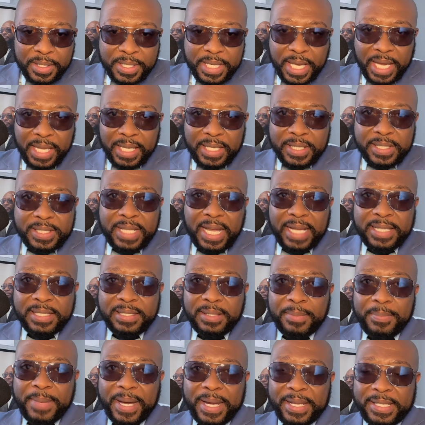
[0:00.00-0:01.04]
Yeah, it looks
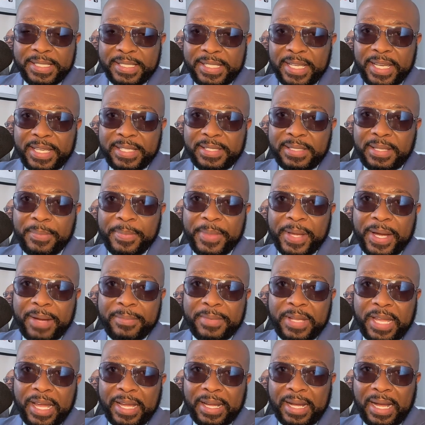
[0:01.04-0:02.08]
like somebody say
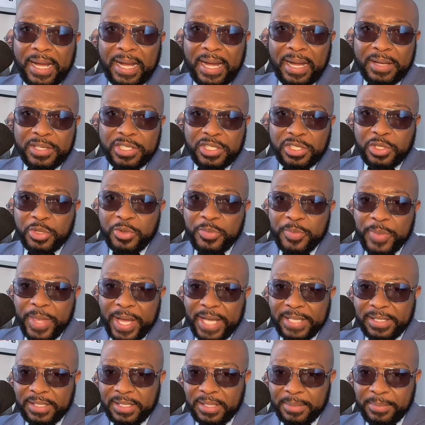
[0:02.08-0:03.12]
sometime, like I assume
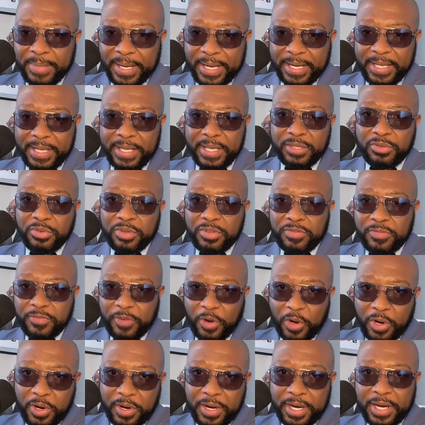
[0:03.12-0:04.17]
that somebody is
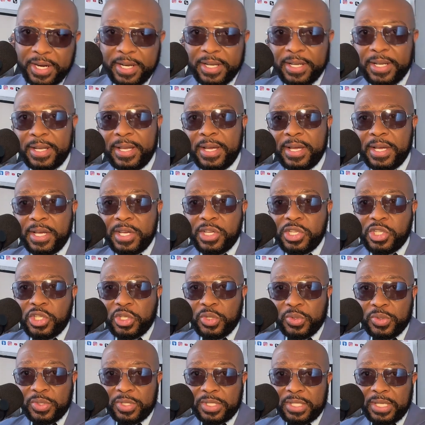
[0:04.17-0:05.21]
referring
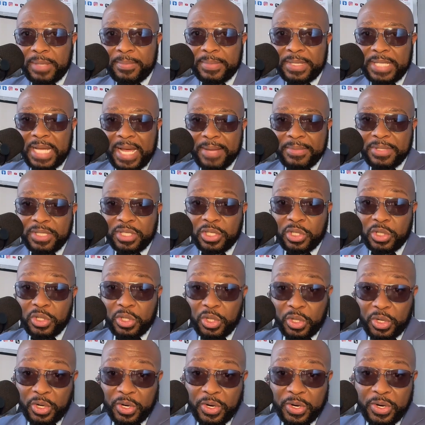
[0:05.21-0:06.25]
to sometimes
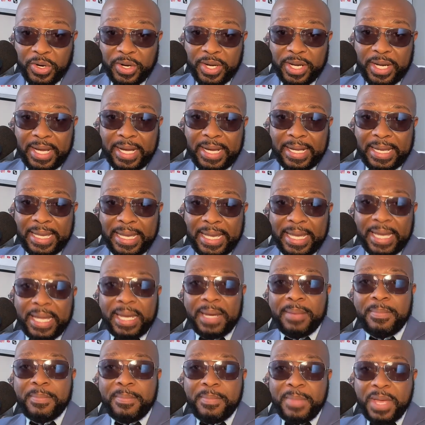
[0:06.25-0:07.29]
GERD
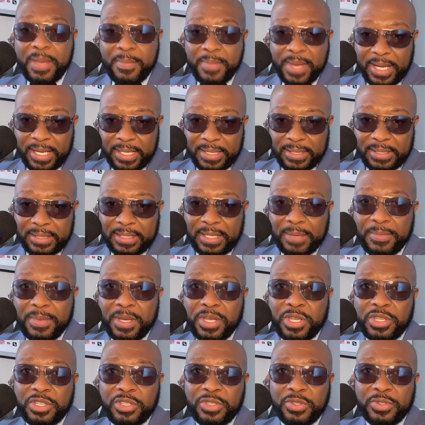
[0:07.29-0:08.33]
can mimic some
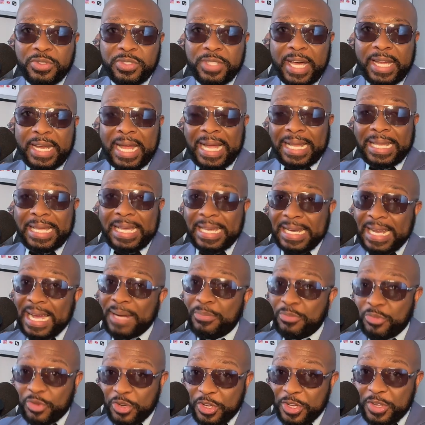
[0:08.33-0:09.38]
issues that I
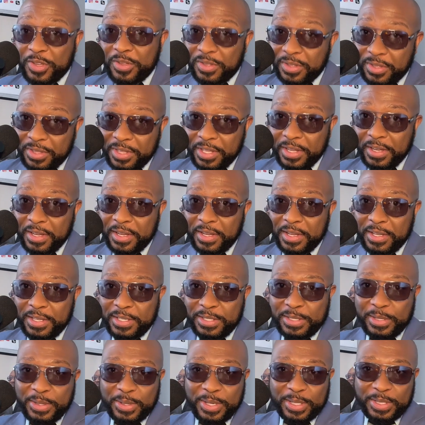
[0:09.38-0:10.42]
cannot breathe.
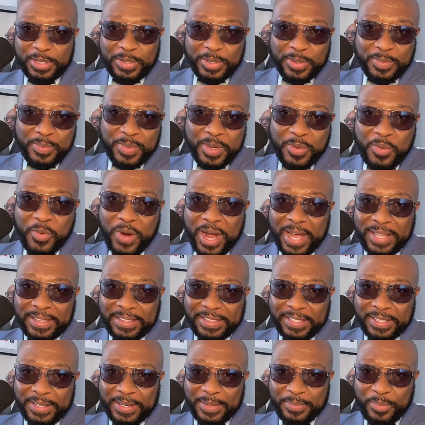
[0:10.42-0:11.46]
So it could be
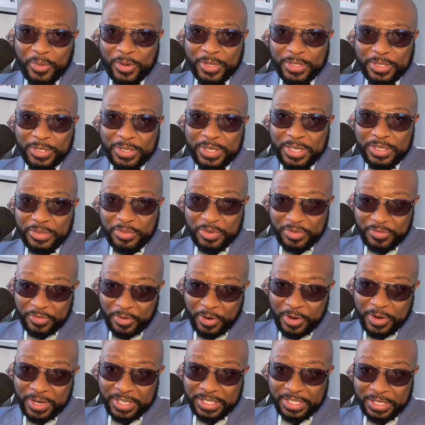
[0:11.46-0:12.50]
what the person is
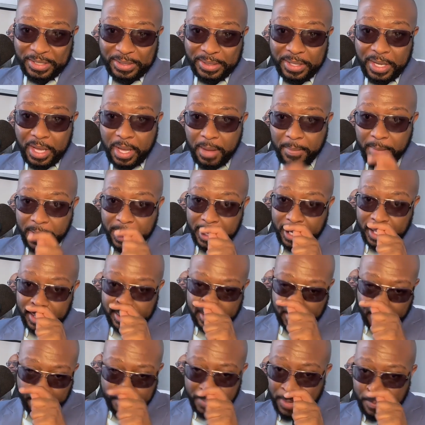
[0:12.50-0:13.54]
referring to. But
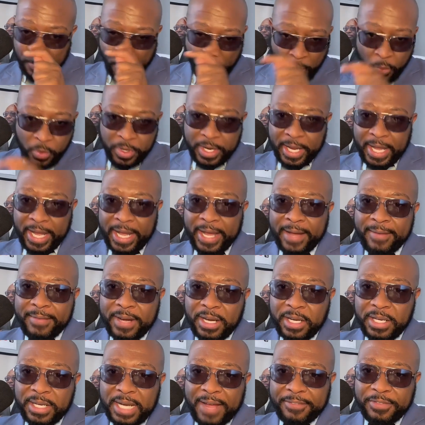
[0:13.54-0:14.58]
yeah, some people would
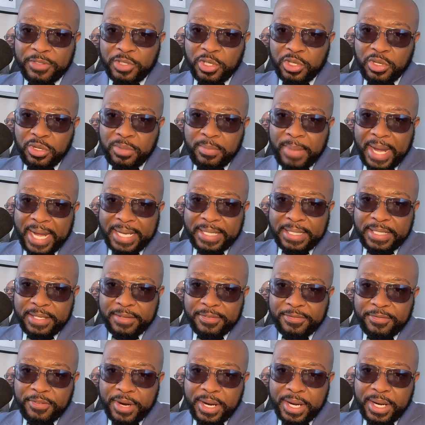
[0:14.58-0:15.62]
have, good afternoon, my
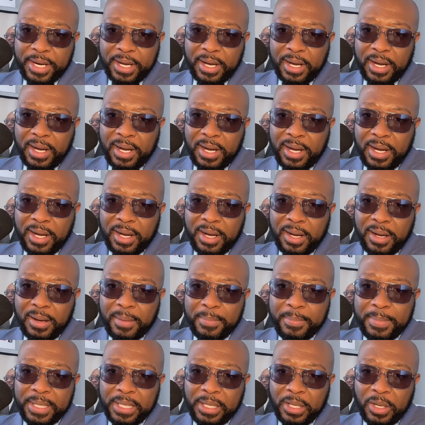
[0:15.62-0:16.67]
dear friend,
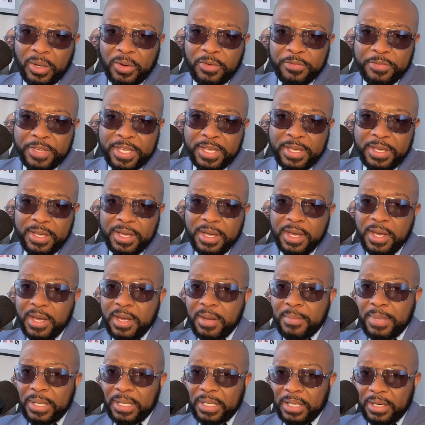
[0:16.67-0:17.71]
Belovi.
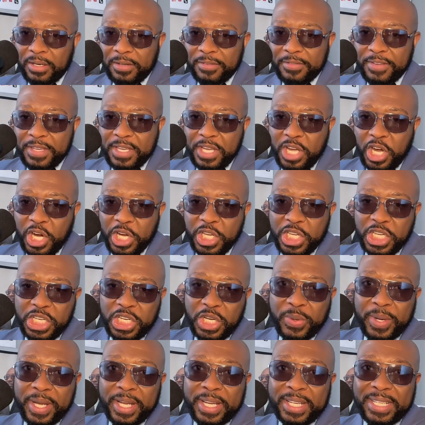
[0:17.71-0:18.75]
Belovi, how you
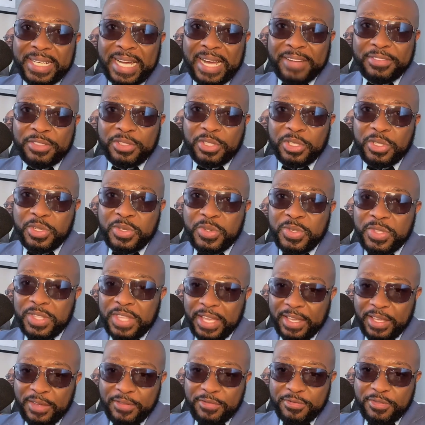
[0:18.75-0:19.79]
doing? Good afternoon.
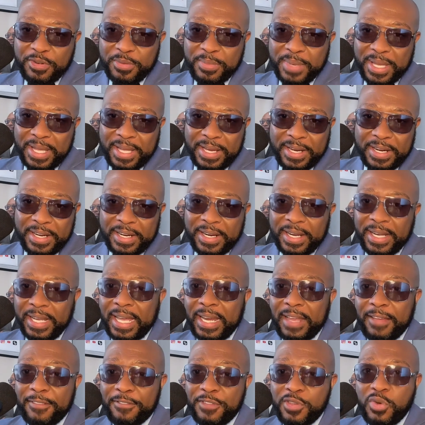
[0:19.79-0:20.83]
Thank you for being here.
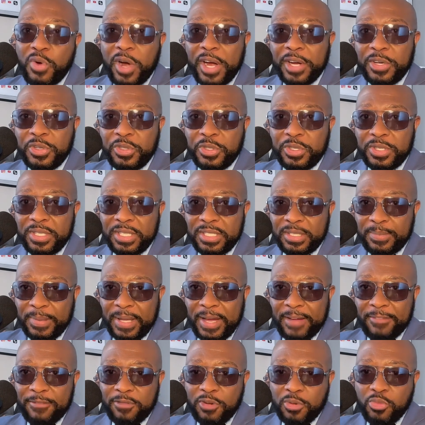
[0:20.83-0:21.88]
Again, if you are new to this
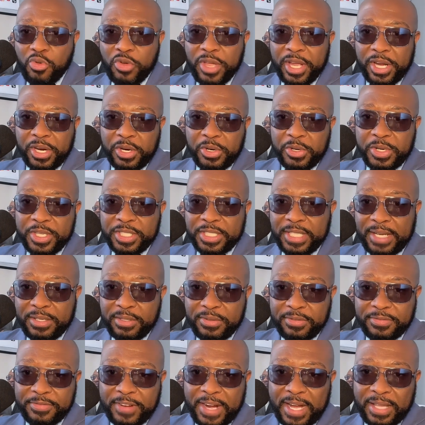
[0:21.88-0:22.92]
platform, we encourage
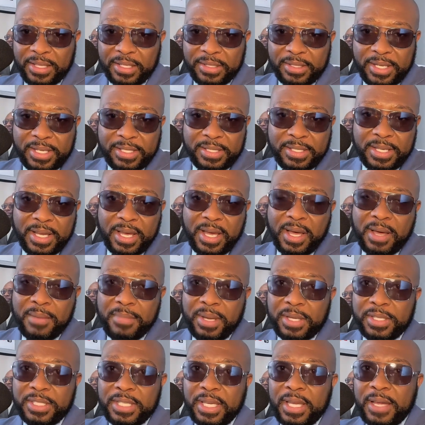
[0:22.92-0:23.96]
that you follow us,
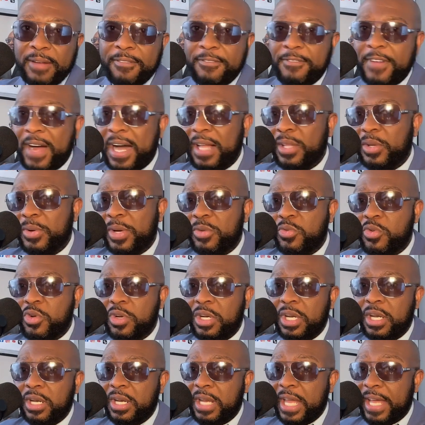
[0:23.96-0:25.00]
because again, following
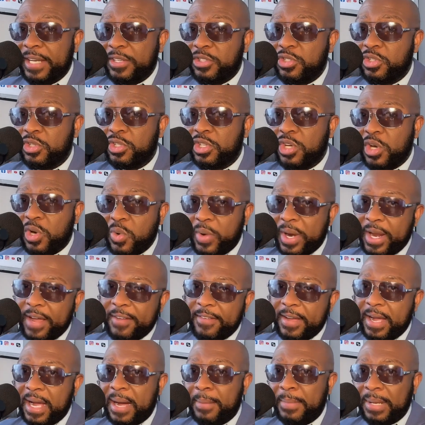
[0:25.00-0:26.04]
will let you know
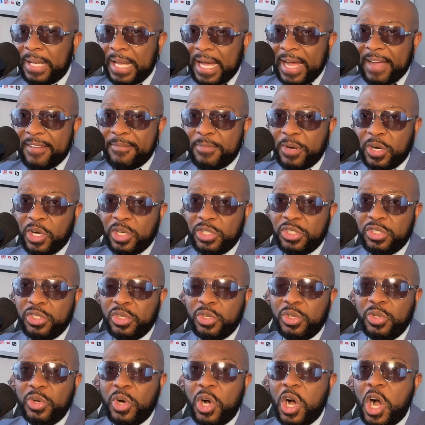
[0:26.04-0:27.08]
whenever I'm live, but
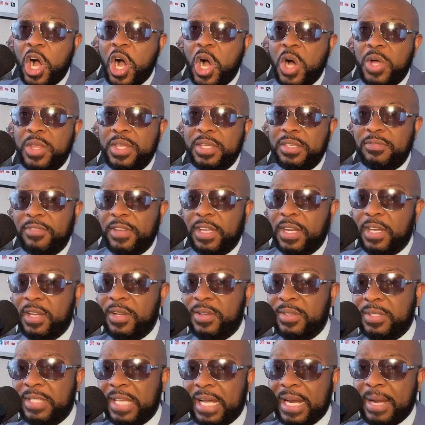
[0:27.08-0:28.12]
also all these
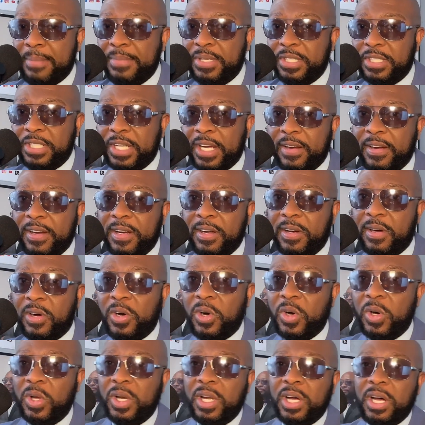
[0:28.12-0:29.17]
videos that I'm sharing
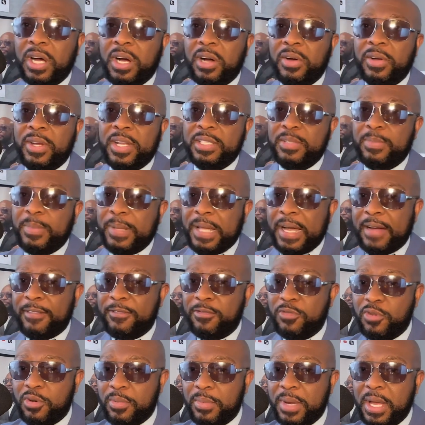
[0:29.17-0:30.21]
on this
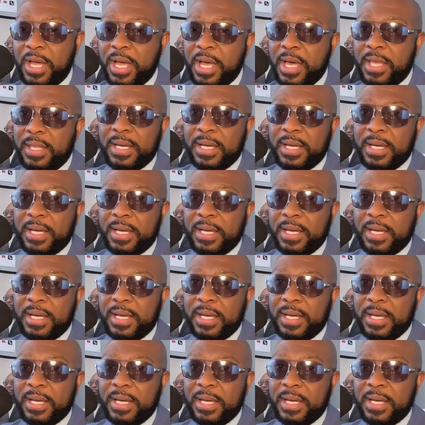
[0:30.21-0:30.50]
platform.